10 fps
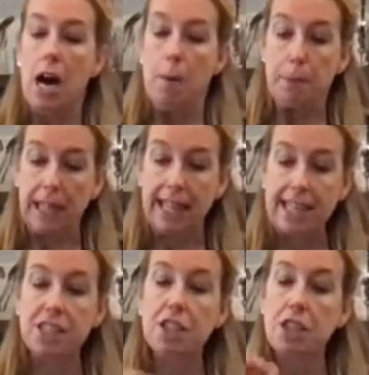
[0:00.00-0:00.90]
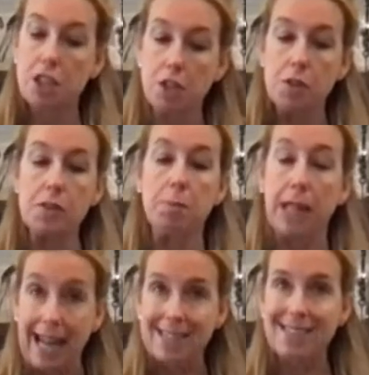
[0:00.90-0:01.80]
But I like to use
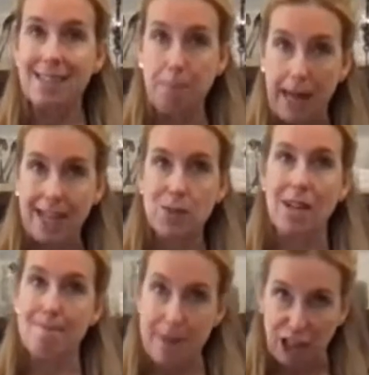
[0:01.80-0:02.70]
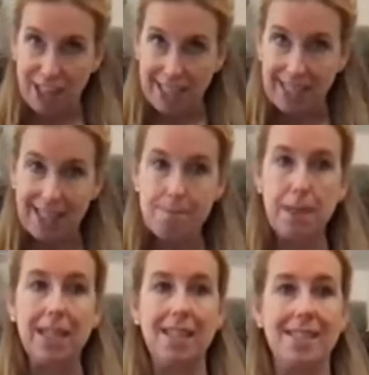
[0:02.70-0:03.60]
plastic bags when I'm marinating
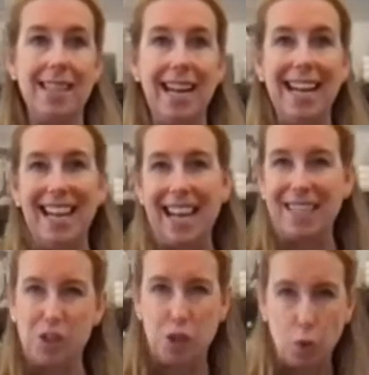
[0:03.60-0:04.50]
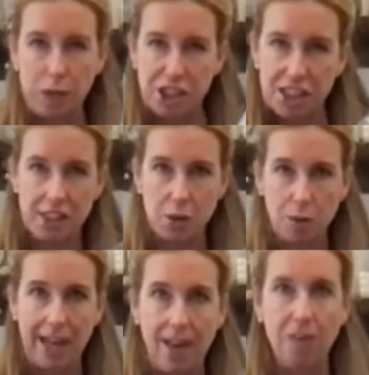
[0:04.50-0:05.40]
because then I can kind of squish things
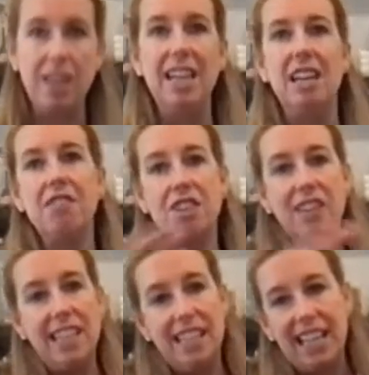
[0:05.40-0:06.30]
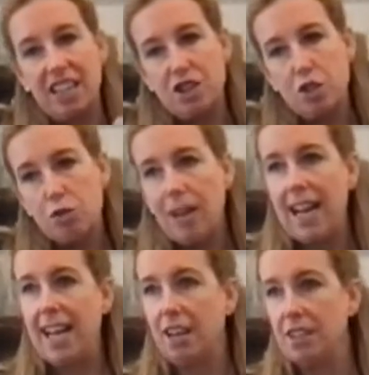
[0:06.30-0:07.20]
around. If they're in like a
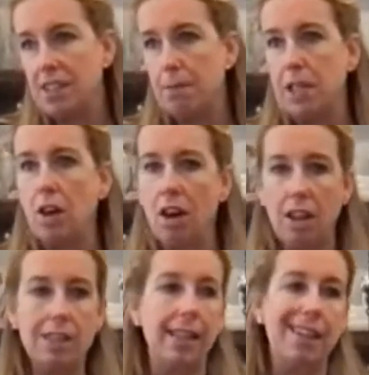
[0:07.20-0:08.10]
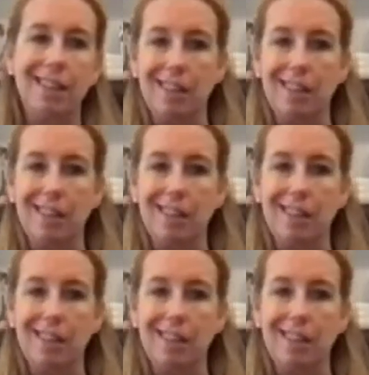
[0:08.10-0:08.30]
tray or something hard, like,